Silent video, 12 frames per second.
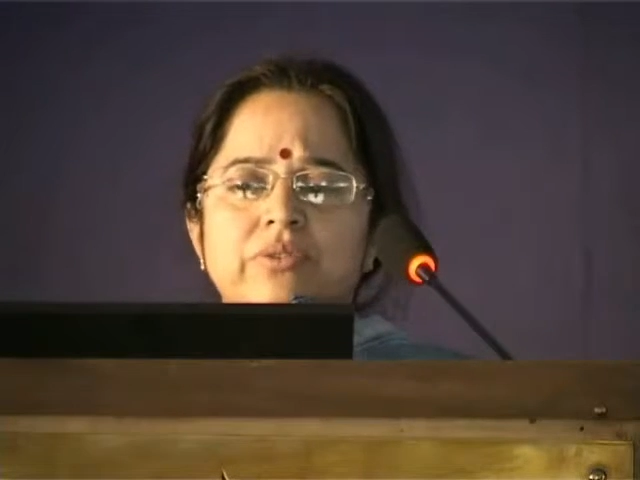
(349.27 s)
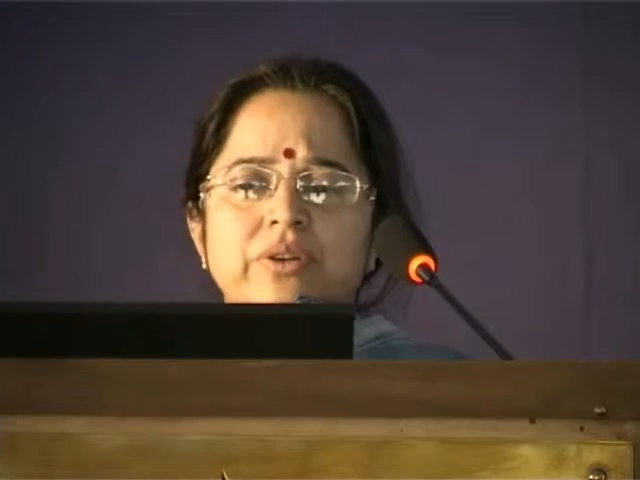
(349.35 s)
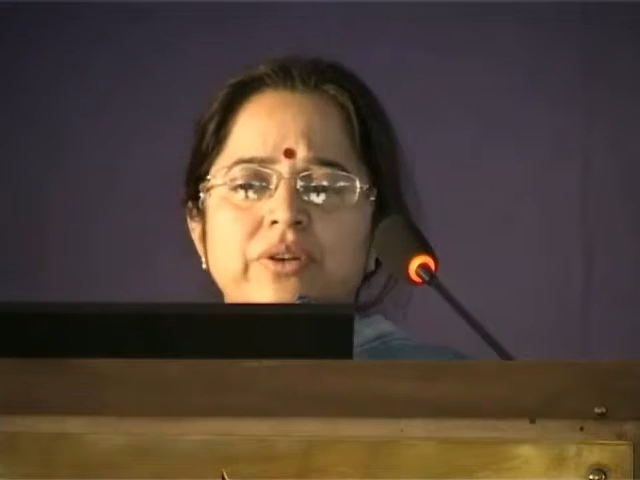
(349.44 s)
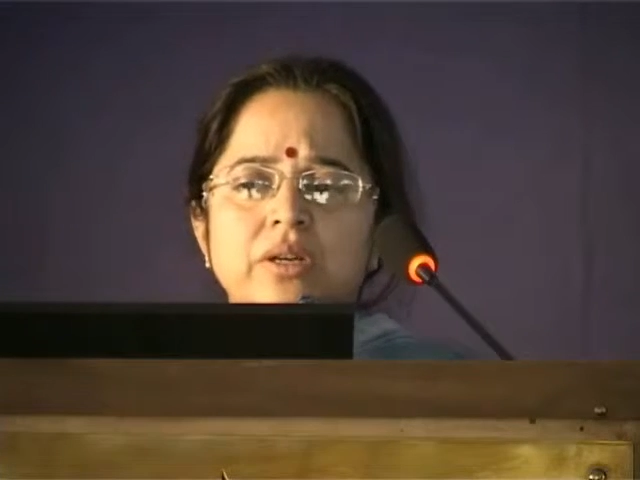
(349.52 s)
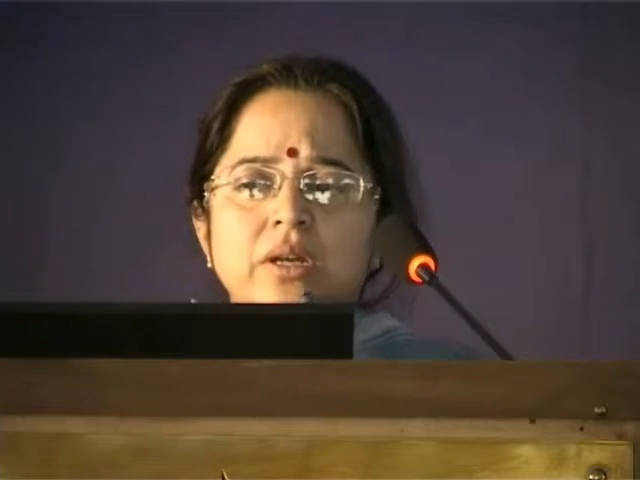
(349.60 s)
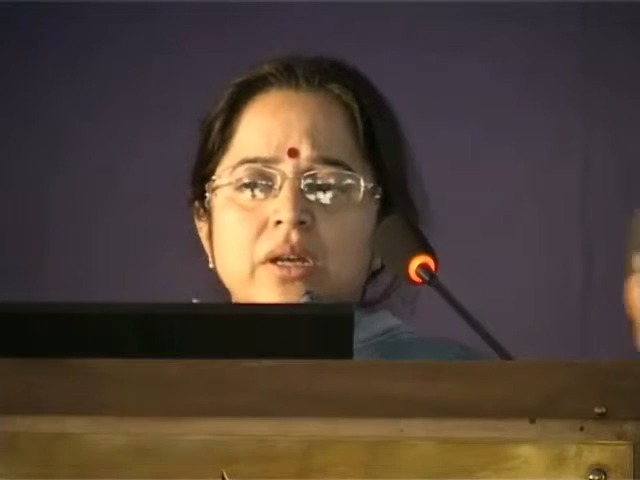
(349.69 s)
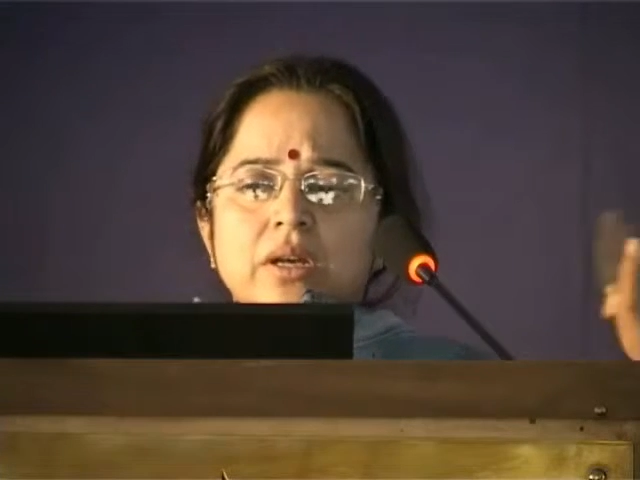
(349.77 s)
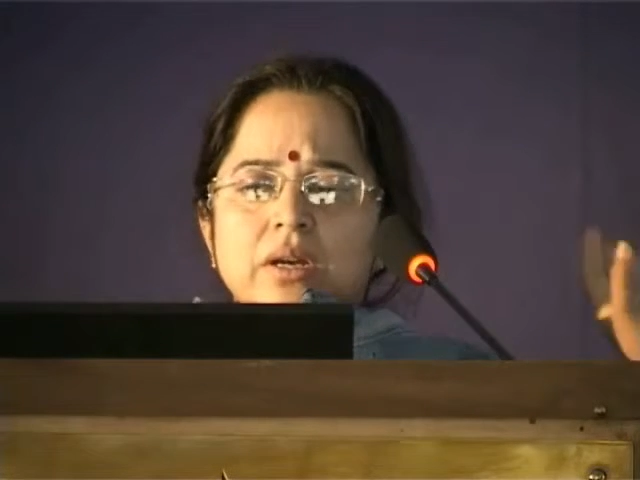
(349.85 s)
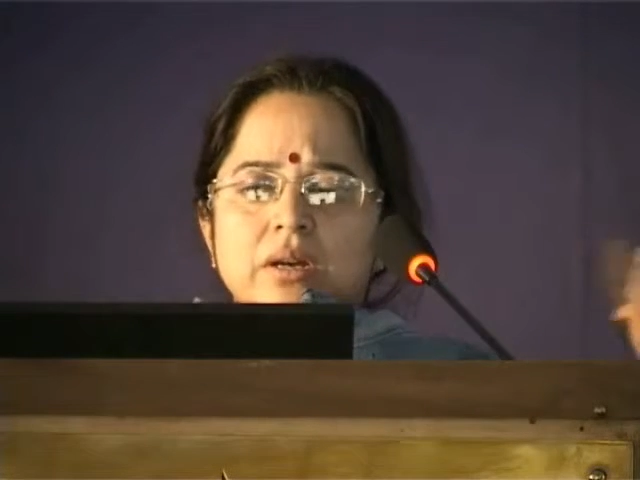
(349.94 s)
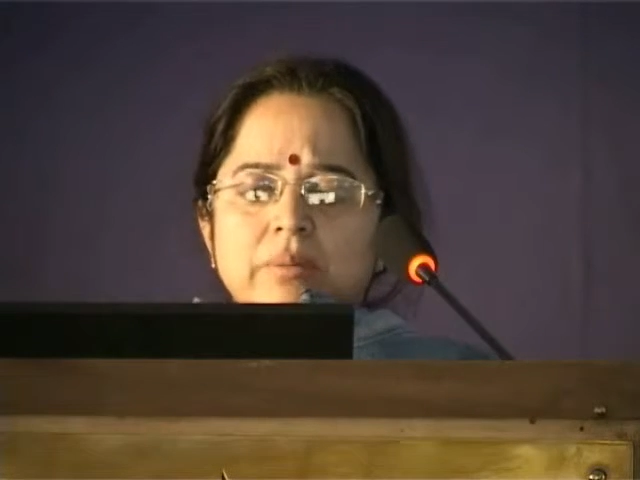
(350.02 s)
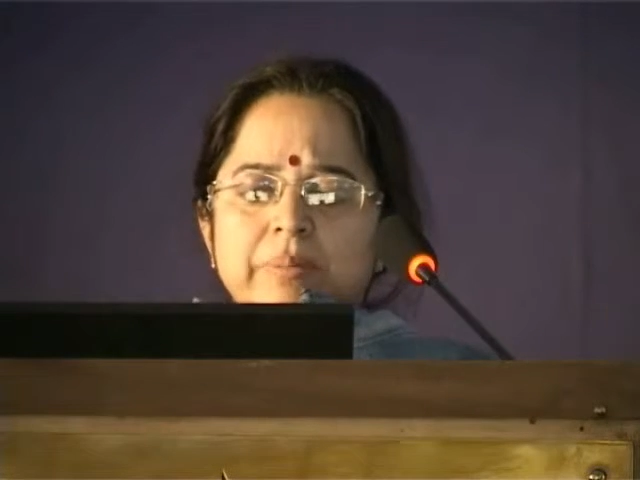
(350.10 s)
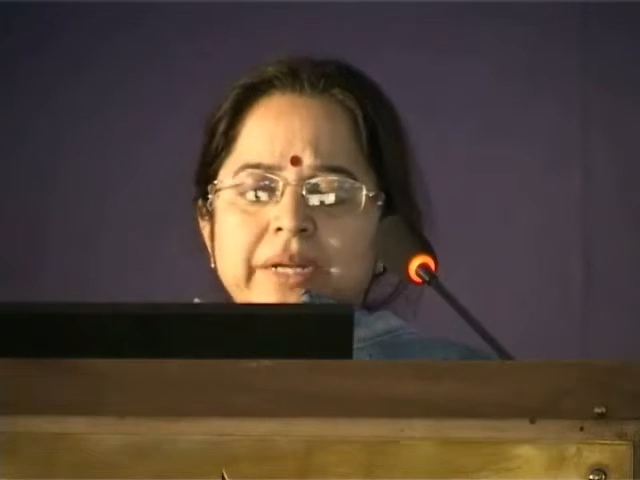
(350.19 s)

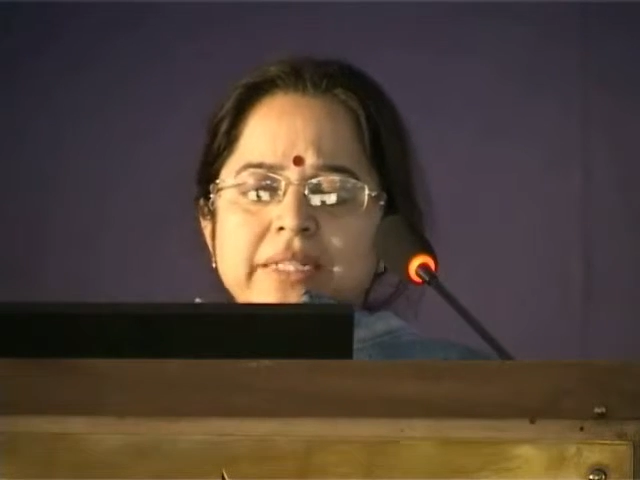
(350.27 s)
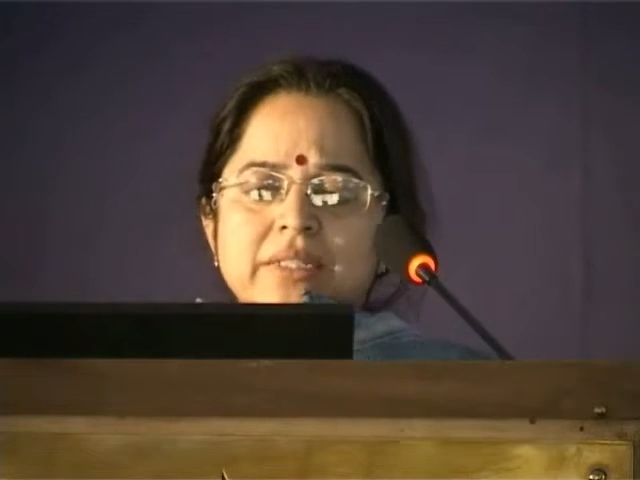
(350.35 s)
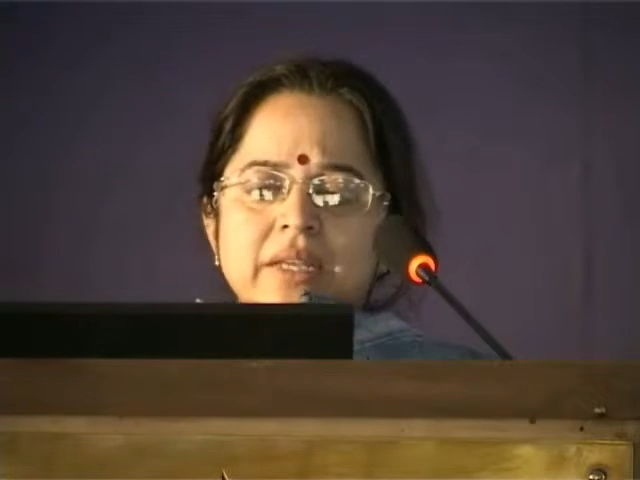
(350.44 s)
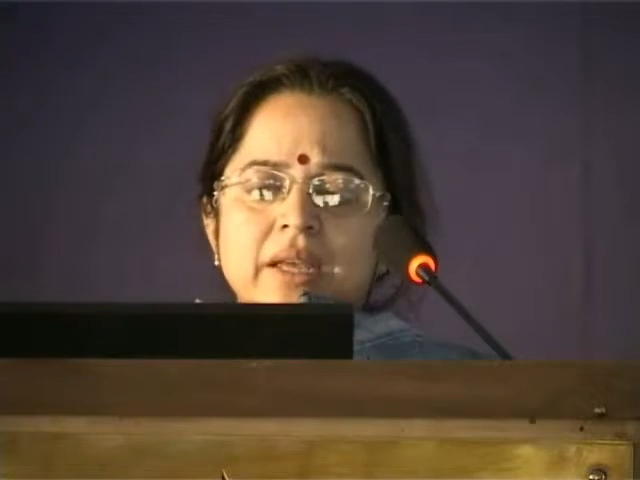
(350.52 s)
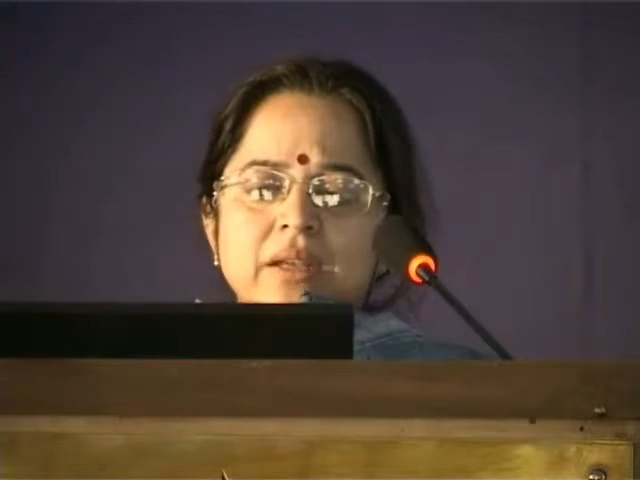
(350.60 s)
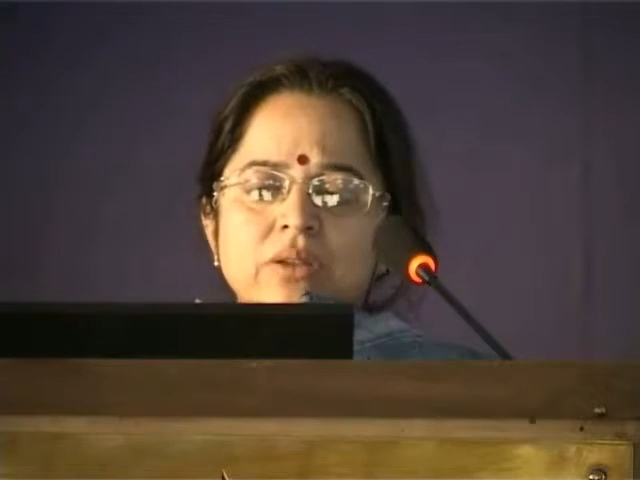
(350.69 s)
a PET scan.